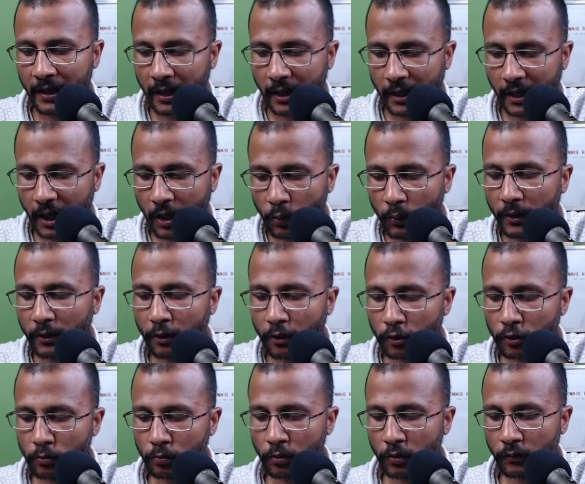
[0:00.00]
Now we're going
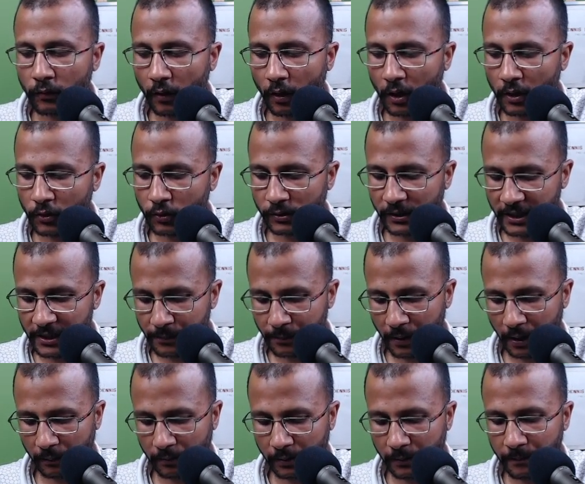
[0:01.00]
to move on to this
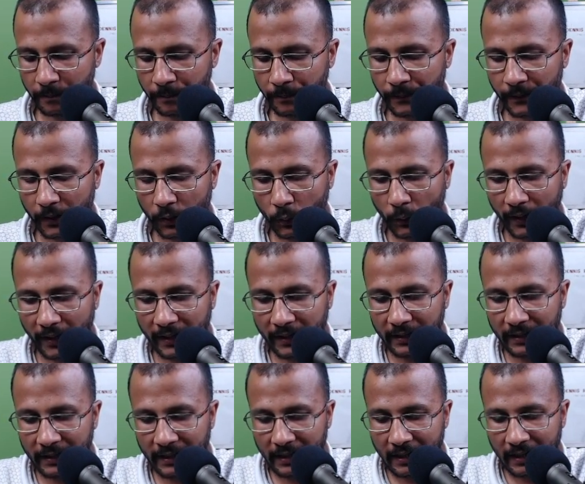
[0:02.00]
problem
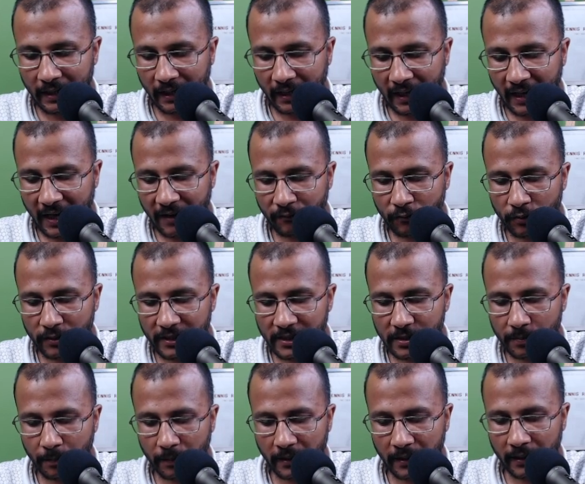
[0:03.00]
wherein I have to
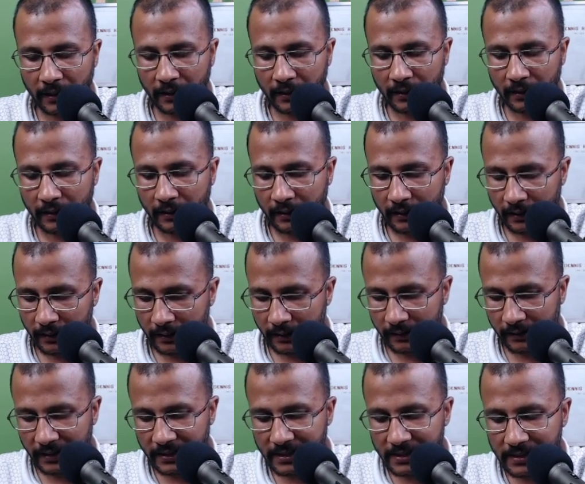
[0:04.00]
display
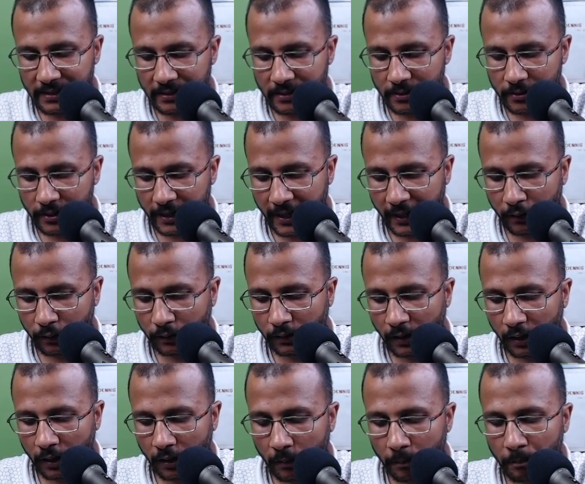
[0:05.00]
this
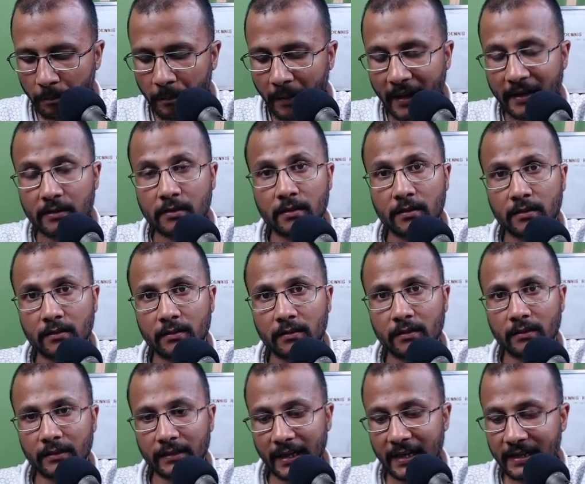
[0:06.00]
triangular pattern,
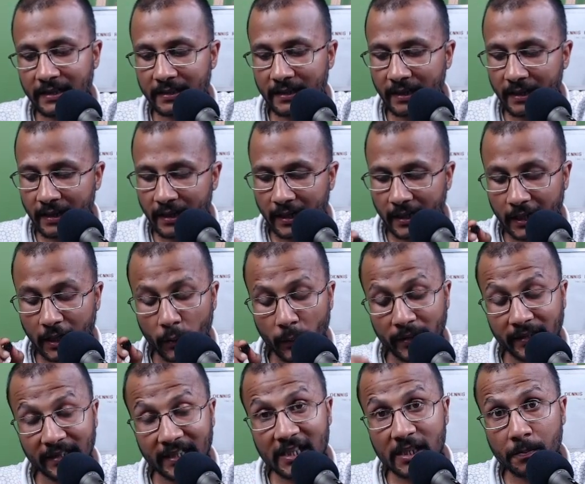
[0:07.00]
right? Now
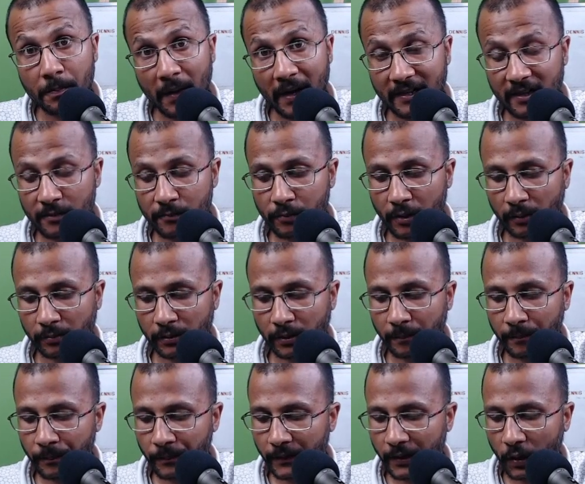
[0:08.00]
in this pattern
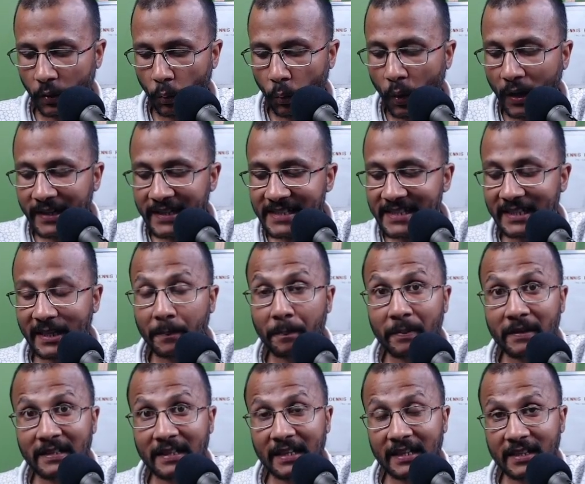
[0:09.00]
problem, what is
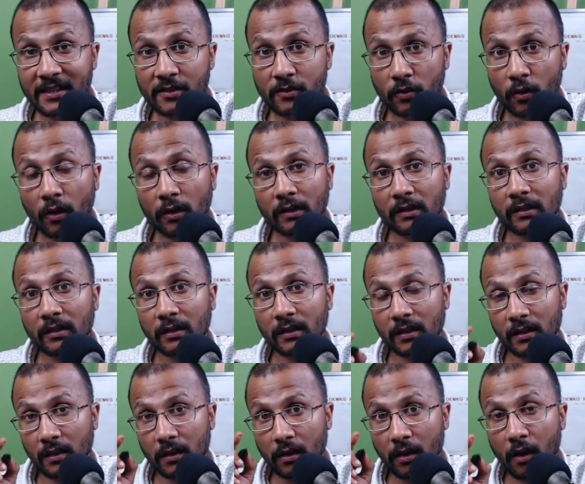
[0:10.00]
repeated is not
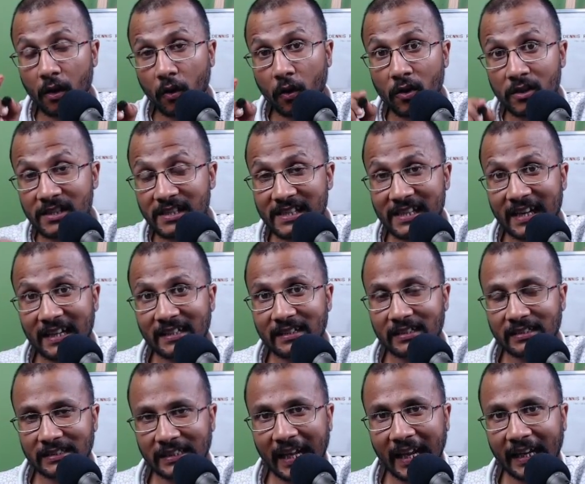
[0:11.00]
a constant
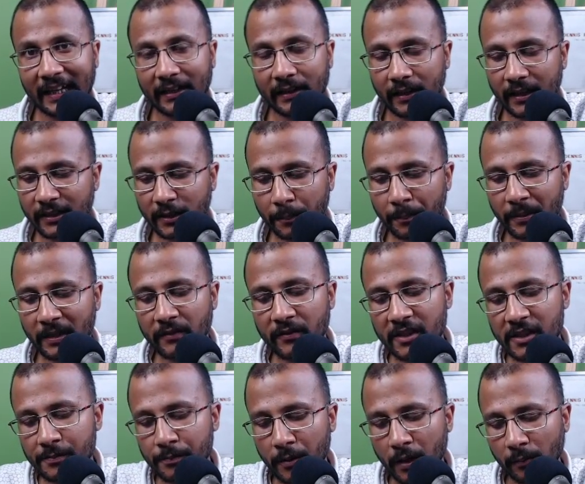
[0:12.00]
thing. In the
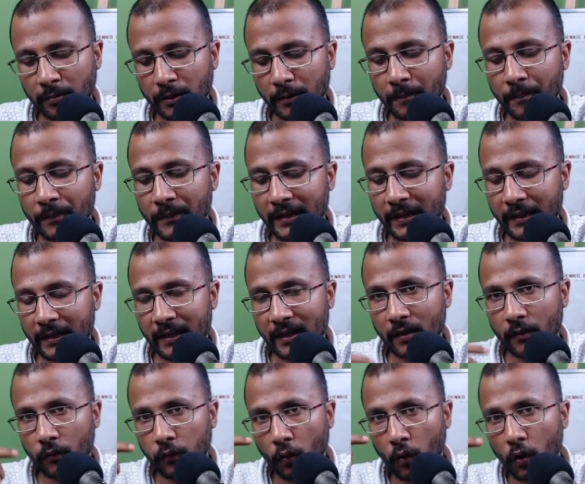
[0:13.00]
previous problem,
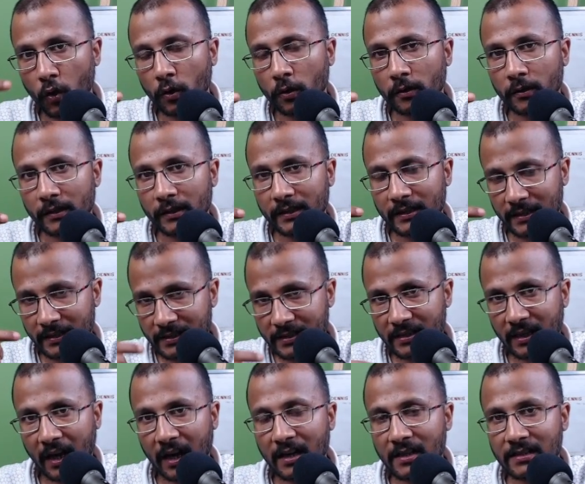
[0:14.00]
4
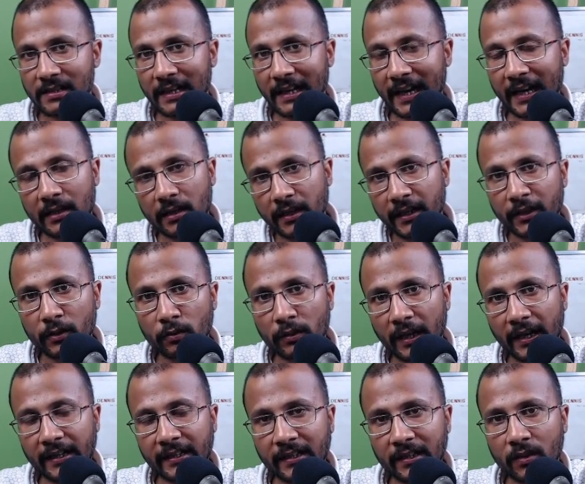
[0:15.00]
stars and a new
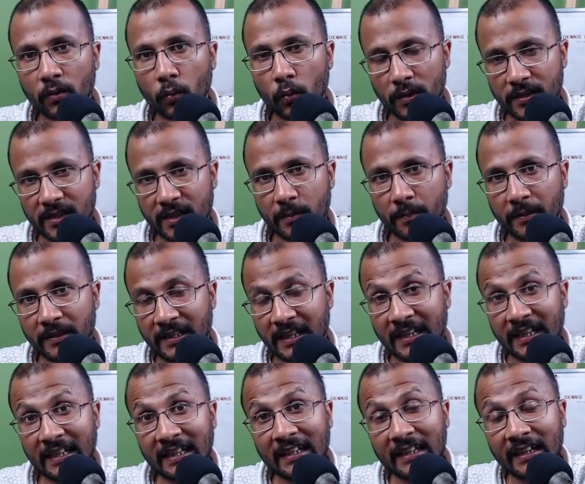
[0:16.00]
line was
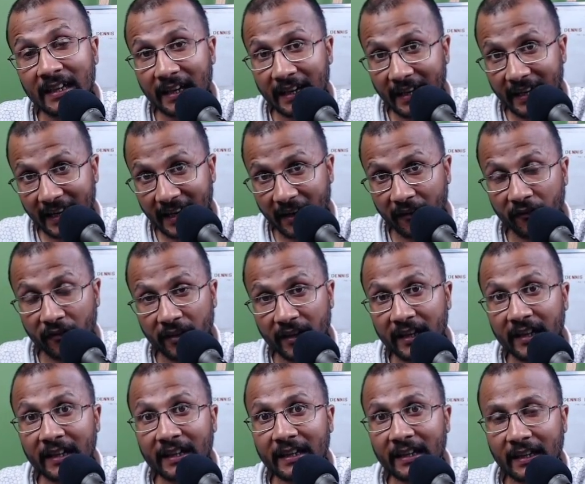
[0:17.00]
repeated in
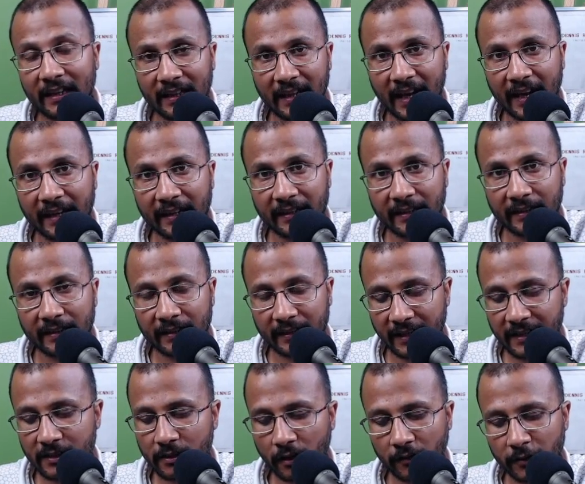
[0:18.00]
every line,
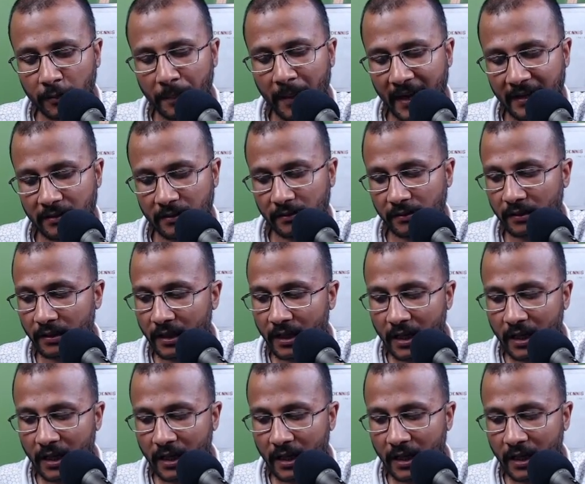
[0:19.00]
right, of the pattern.